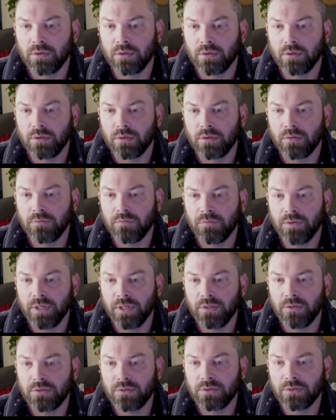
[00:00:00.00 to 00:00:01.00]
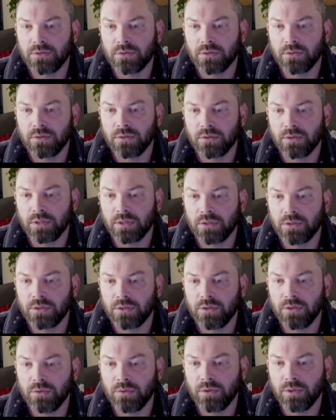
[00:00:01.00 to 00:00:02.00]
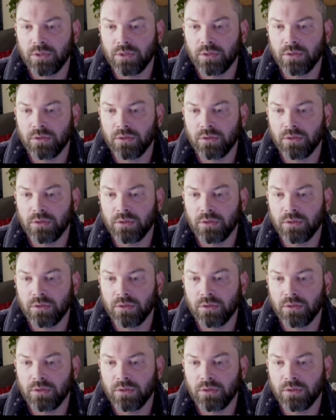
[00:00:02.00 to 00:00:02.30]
the face that is showing,